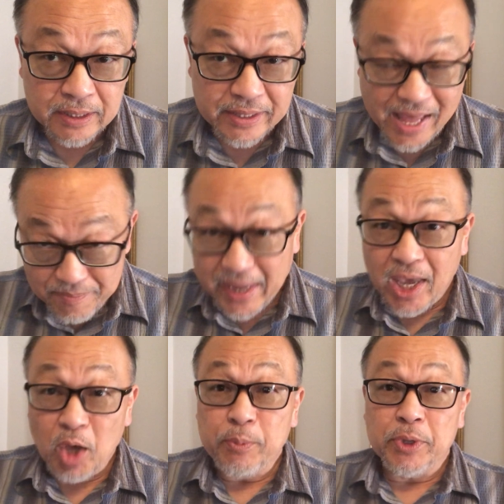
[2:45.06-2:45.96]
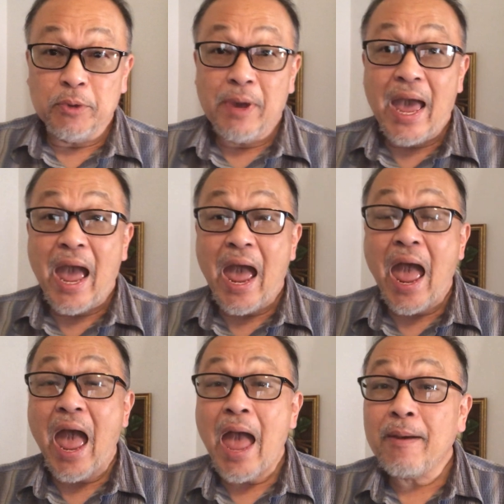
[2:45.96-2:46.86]
That may help you
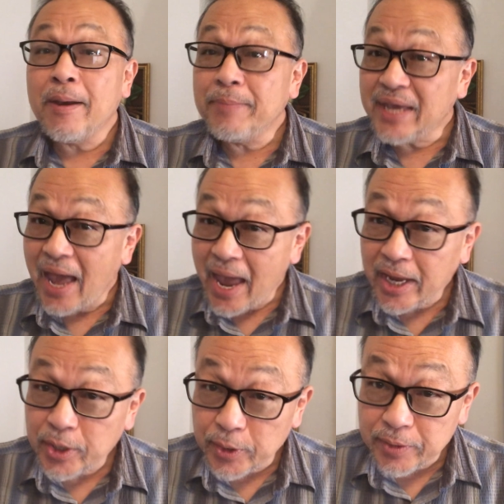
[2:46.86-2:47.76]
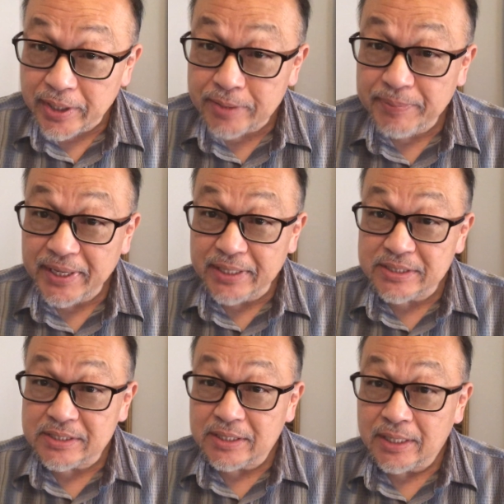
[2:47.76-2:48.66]
be anchored in
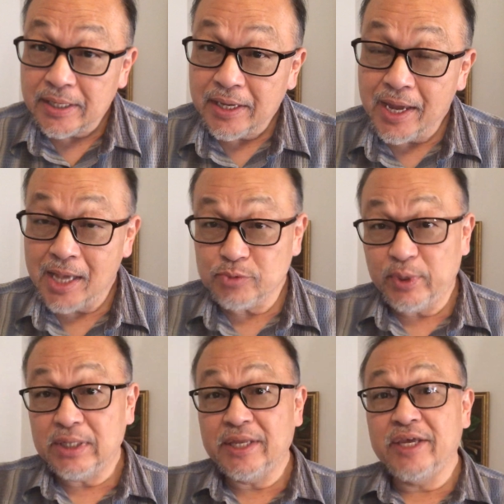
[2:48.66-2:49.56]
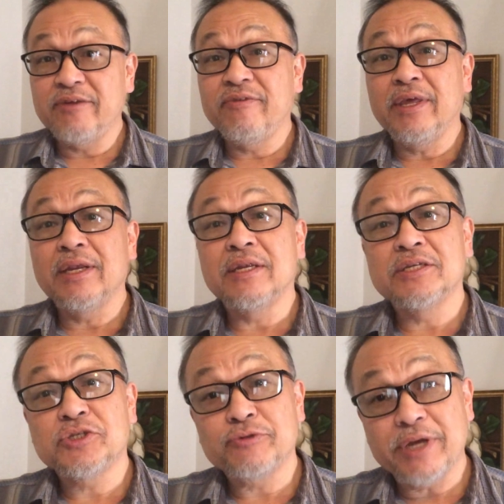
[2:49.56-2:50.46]
peace as we live in a
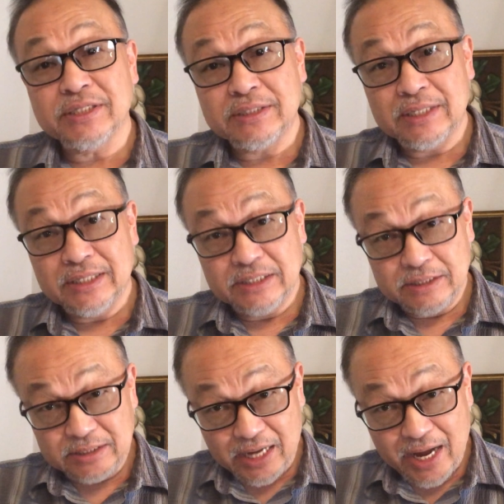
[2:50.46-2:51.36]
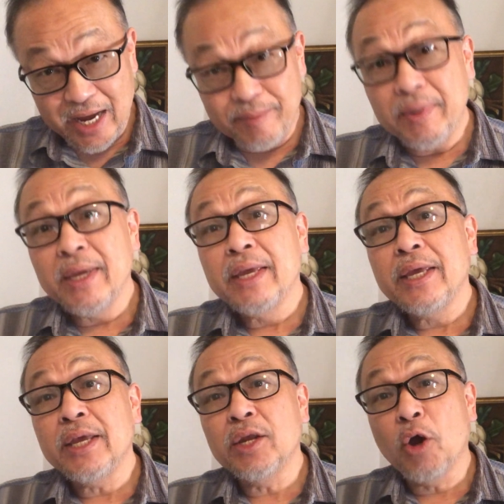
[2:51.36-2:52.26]
distressed time
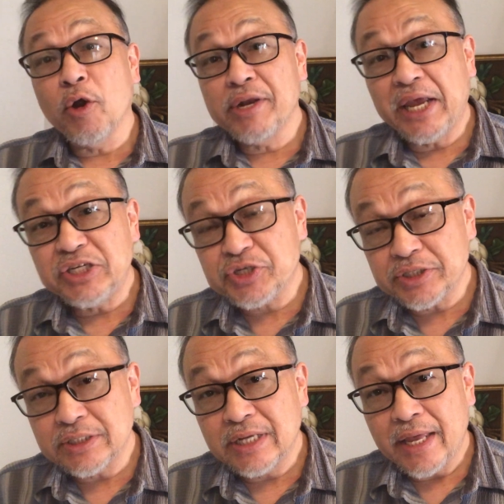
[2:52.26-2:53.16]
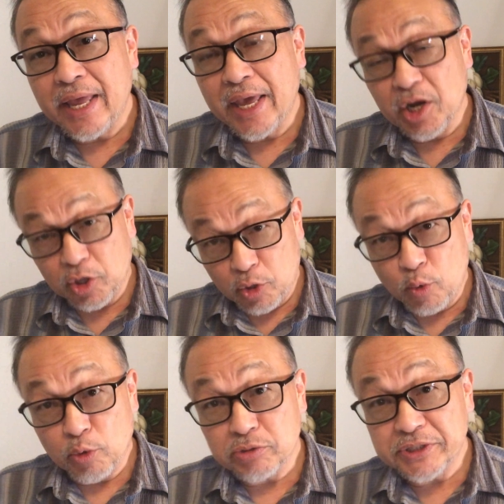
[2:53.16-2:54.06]
in our nation and in our
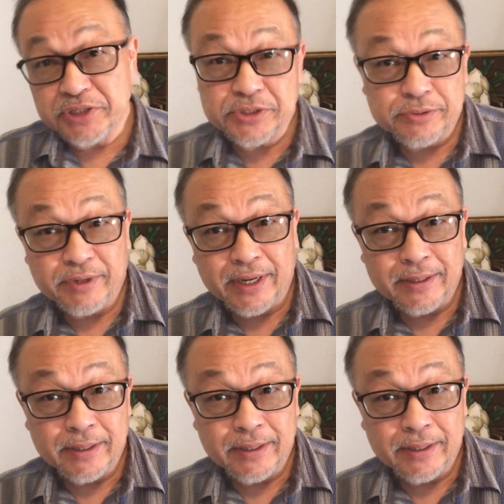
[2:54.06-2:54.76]
world's history.